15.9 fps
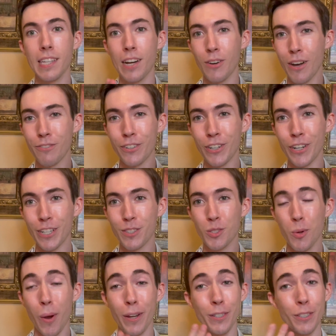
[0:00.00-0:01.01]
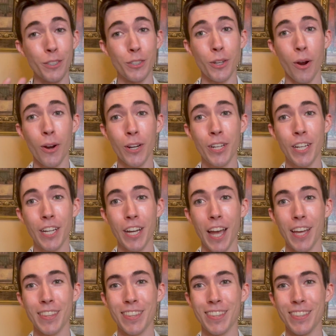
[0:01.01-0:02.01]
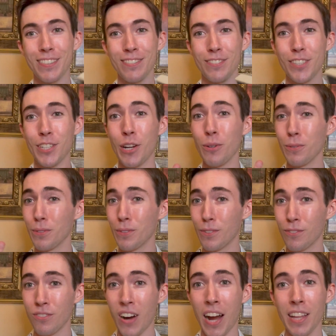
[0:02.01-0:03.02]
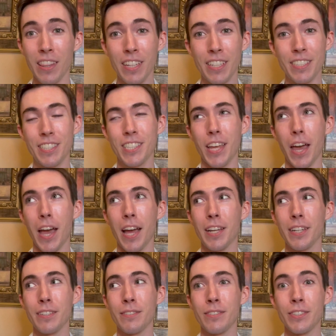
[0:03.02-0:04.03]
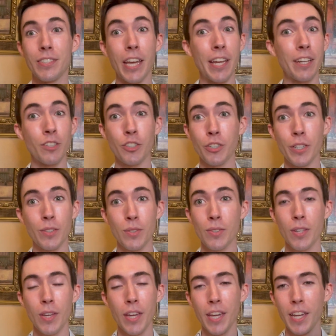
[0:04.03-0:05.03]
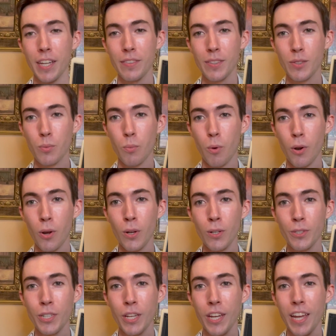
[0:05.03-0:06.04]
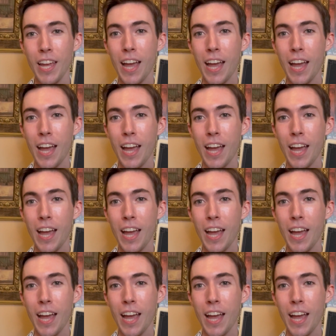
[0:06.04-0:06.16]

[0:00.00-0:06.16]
However, it's quite dark and, you know, it's violent and dangerous in this world.